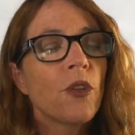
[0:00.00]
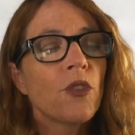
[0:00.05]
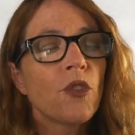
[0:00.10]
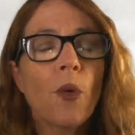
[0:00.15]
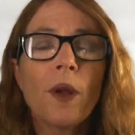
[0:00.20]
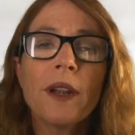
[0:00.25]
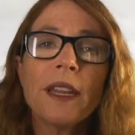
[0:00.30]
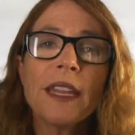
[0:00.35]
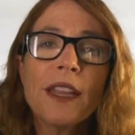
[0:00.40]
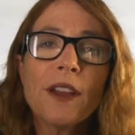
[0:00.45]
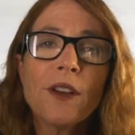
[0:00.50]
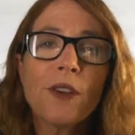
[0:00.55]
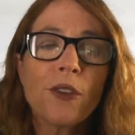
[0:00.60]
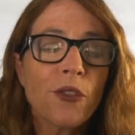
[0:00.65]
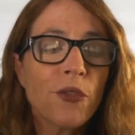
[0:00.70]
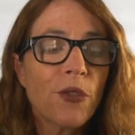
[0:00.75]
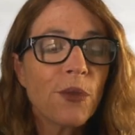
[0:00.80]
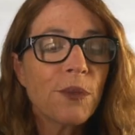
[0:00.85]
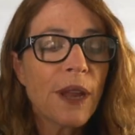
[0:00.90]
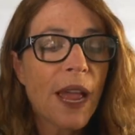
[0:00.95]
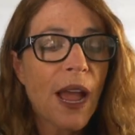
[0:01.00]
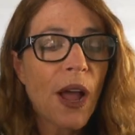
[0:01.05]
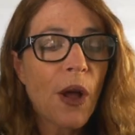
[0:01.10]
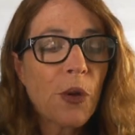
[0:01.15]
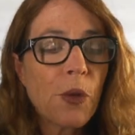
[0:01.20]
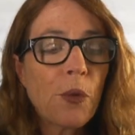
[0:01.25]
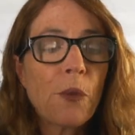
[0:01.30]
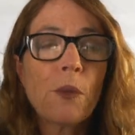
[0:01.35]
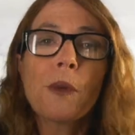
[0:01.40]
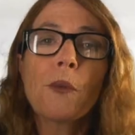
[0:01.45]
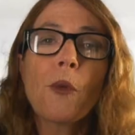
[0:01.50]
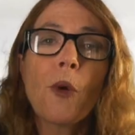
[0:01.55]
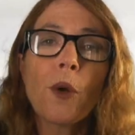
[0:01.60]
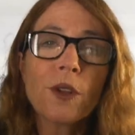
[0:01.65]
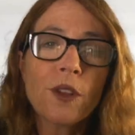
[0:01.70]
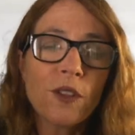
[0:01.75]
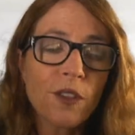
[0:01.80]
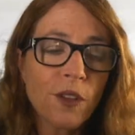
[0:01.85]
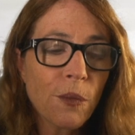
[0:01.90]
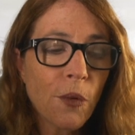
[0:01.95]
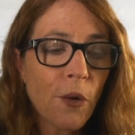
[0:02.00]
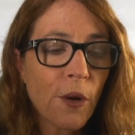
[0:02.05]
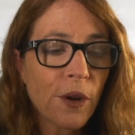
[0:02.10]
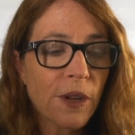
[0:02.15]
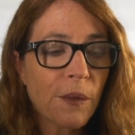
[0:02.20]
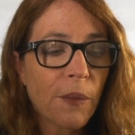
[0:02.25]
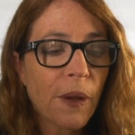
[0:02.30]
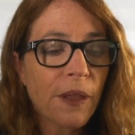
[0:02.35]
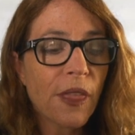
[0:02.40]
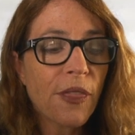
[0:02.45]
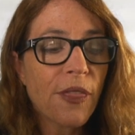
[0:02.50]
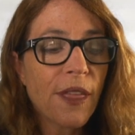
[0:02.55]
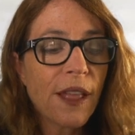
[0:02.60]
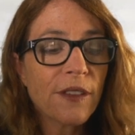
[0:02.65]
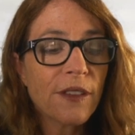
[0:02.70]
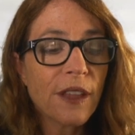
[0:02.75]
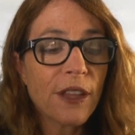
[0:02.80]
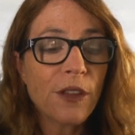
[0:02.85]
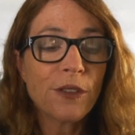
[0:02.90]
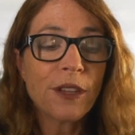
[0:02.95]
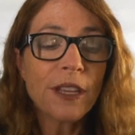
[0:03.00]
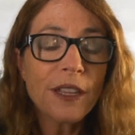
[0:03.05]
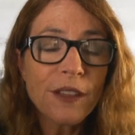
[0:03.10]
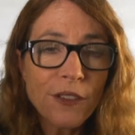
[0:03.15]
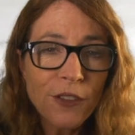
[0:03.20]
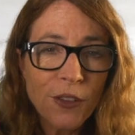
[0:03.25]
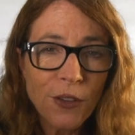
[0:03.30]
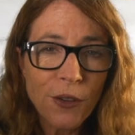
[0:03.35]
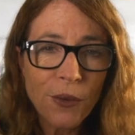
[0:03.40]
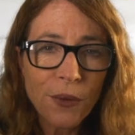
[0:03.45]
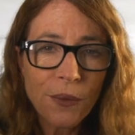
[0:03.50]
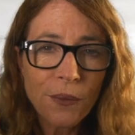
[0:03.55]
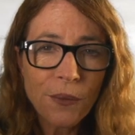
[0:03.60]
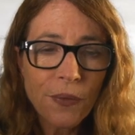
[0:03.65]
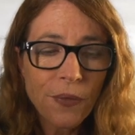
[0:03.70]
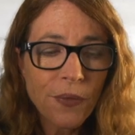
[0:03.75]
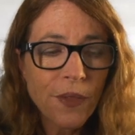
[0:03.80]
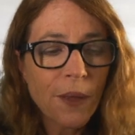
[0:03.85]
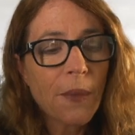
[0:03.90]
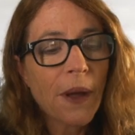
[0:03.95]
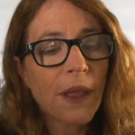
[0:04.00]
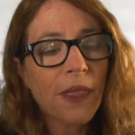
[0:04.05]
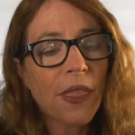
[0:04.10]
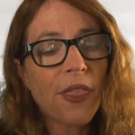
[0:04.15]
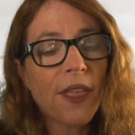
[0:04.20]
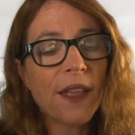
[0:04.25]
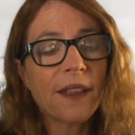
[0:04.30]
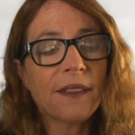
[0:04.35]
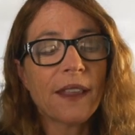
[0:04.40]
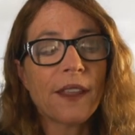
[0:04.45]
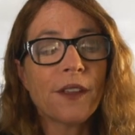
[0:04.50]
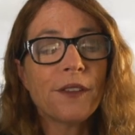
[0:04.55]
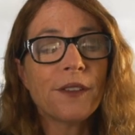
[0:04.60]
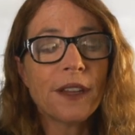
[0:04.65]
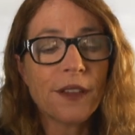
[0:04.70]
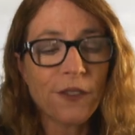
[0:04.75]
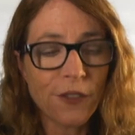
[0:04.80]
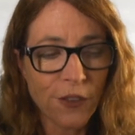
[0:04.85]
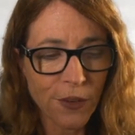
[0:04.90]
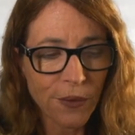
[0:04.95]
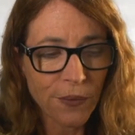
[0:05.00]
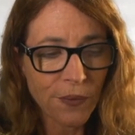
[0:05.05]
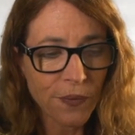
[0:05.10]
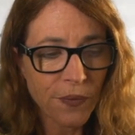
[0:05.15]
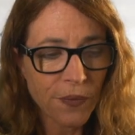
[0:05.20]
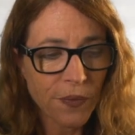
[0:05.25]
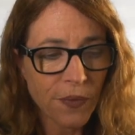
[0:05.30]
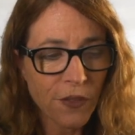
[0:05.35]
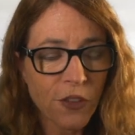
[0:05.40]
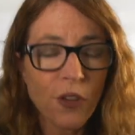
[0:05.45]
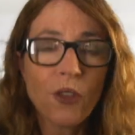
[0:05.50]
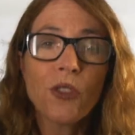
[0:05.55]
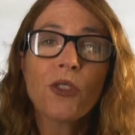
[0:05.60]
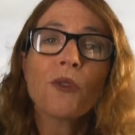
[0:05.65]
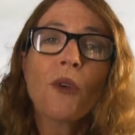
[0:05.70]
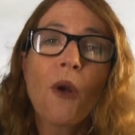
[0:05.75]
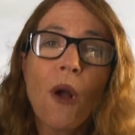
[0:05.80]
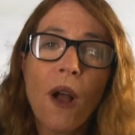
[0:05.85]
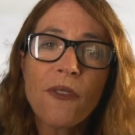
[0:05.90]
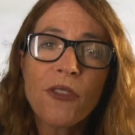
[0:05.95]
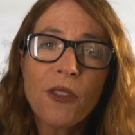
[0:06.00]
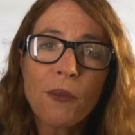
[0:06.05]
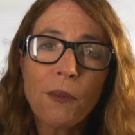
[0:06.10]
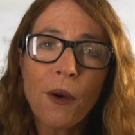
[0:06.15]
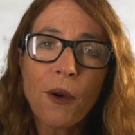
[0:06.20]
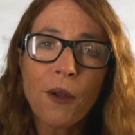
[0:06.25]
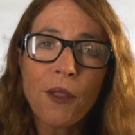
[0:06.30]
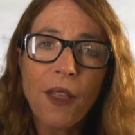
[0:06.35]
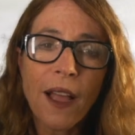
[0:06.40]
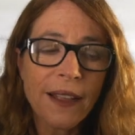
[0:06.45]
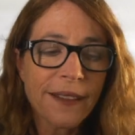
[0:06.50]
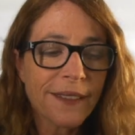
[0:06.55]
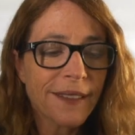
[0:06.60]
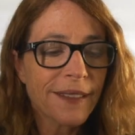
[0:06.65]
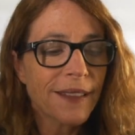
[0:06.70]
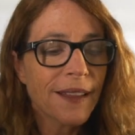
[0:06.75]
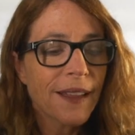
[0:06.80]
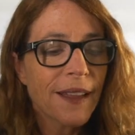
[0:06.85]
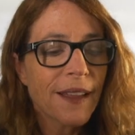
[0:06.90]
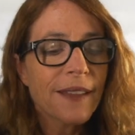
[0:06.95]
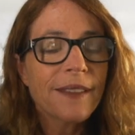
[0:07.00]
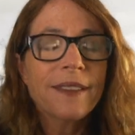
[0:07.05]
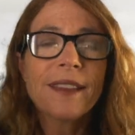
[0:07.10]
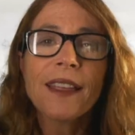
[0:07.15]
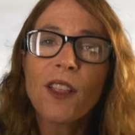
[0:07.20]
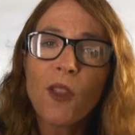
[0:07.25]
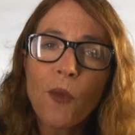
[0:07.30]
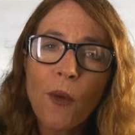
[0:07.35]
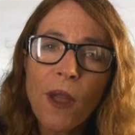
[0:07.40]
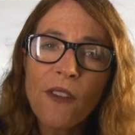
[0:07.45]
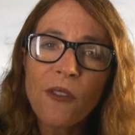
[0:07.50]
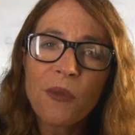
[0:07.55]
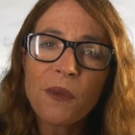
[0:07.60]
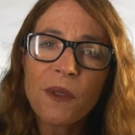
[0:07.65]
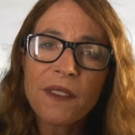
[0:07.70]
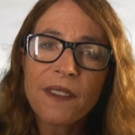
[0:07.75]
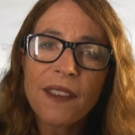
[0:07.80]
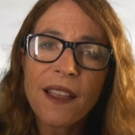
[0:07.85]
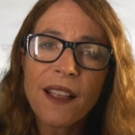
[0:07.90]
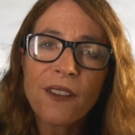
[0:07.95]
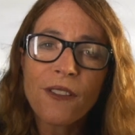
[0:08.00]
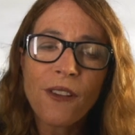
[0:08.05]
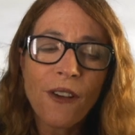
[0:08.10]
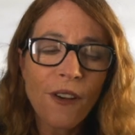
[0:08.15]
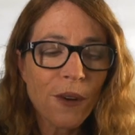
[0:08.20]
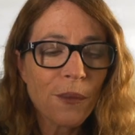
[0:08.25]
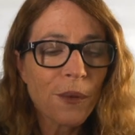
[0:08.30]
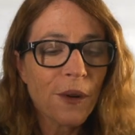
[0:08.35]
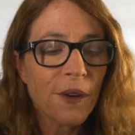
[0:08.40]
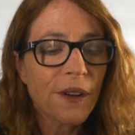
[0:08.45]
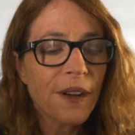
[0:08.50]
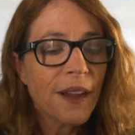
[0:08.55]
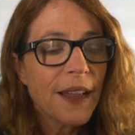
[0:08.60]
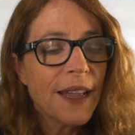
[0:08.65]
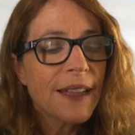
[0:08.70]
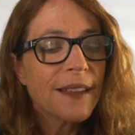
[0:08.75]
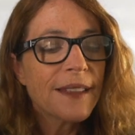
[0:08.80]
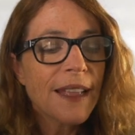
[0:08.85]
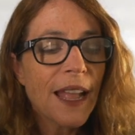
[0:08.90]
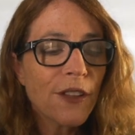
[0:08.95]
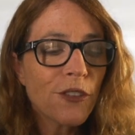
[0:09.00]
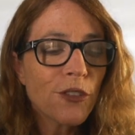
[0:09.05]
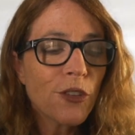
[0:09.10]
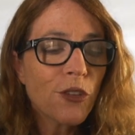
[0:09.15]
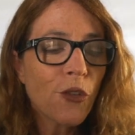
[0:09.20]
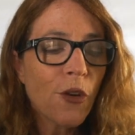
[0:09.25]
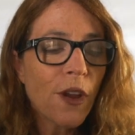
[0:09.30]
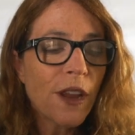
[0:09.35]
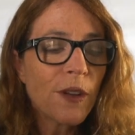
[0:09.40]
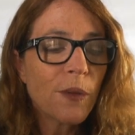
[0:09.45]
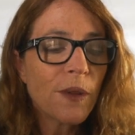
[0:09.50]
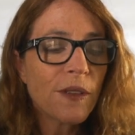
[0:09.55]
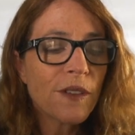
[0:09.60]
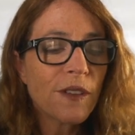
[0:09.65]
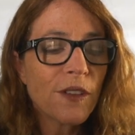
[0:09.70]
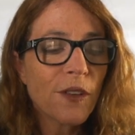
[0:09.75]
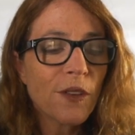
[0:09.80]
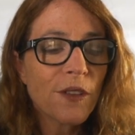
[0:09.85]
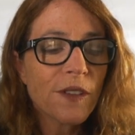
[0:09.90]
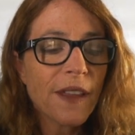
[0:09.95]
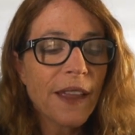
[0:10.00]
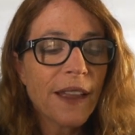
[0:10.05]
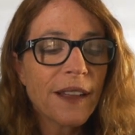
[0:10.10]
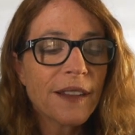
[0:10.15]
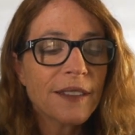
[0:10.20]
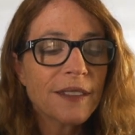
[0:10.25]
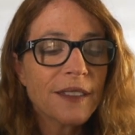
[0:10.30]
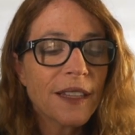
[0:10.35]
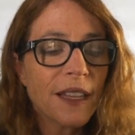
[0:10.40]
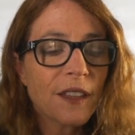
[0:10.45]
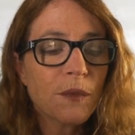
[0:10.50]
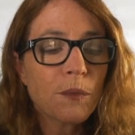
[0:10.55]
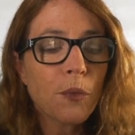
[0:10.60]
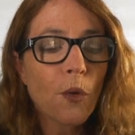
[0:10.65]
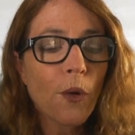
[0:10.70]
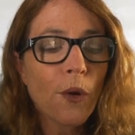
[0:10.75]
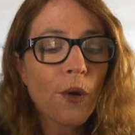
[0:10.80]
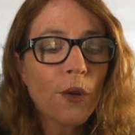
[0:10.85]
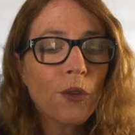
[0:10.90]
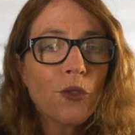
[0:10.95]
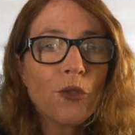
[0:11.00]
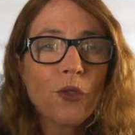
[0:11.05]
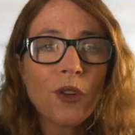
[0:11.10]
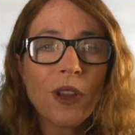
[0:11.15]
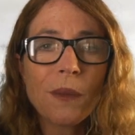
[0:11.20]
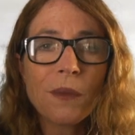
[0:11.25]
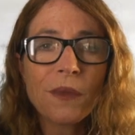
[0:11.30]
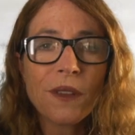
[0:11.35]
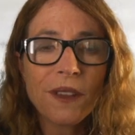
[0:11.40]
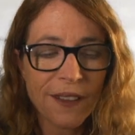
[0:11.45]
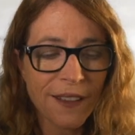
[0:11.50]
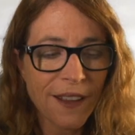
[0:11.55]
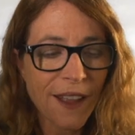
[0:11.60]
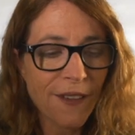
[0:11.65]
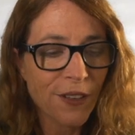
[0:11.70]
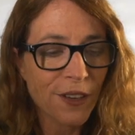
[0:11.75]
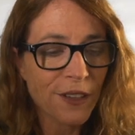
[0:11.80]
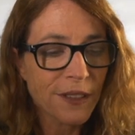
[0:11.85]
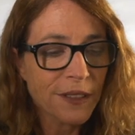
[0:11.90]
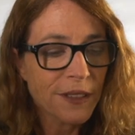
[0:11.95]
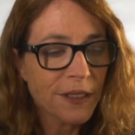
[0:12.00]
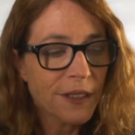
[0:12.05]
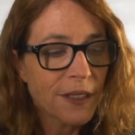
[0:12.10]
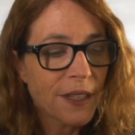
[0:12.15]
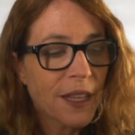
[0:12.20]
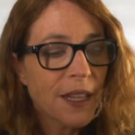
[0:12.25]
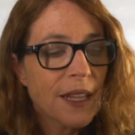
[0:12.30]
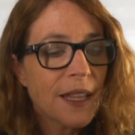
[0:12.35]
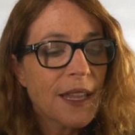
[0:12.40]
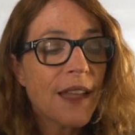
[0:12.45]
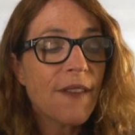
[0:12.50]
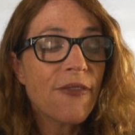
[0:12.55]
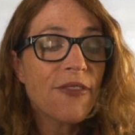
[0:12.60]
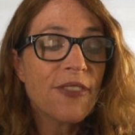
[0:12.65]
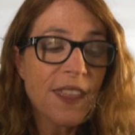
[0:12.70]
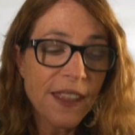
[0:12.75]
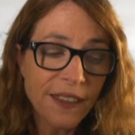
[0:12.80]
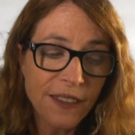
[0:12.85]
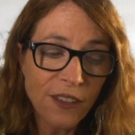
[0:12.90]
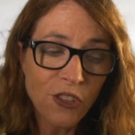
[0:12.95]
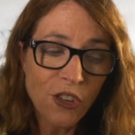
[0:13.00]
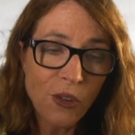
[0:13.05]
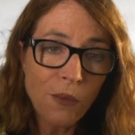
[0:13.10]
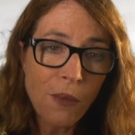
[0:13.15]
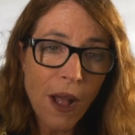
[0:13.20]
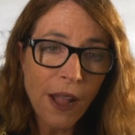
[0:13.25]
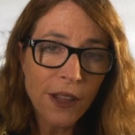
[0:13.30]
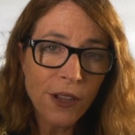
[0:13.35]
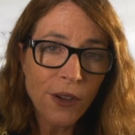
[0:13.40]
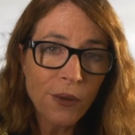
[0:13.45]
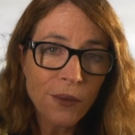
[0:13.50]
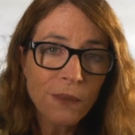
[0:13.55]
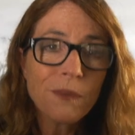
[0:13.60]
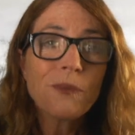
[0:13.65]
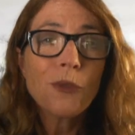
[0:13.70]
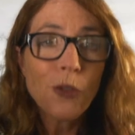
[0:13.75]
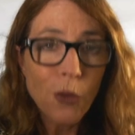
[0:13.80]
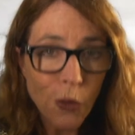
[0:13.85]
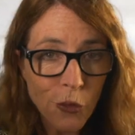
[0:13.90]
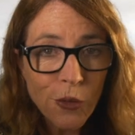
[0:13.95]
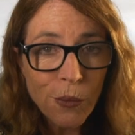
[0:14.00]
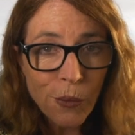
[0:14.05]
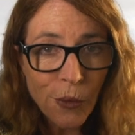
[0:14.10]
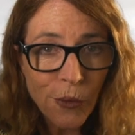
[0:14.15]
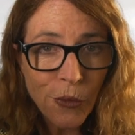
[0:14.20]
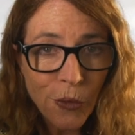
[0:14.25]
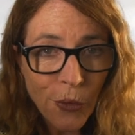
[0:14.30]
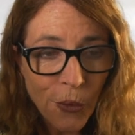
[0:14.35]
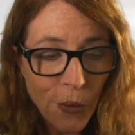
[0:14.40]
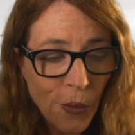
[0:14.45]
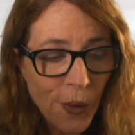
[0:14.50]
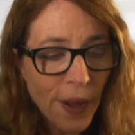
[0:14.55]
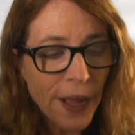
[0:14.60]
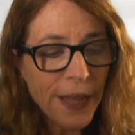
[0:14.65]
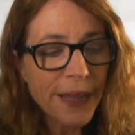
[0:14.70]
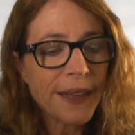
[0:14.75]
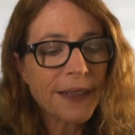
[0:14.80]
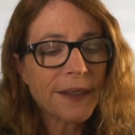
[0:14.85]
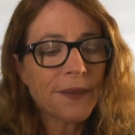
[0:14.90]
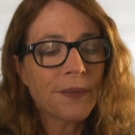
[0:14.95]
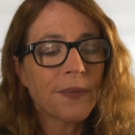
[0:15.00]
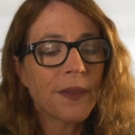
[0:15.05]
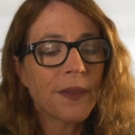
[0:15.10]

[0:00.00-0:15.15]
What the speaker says: 20 years from now, you will be more disappointed by the things that you didn't do than by the things that you did do. So throw off the bowlines, sail away from the safe harbor, catch the trade winds in your sail, explore, dream, discover. If this is your motto, you should move to Hawaii.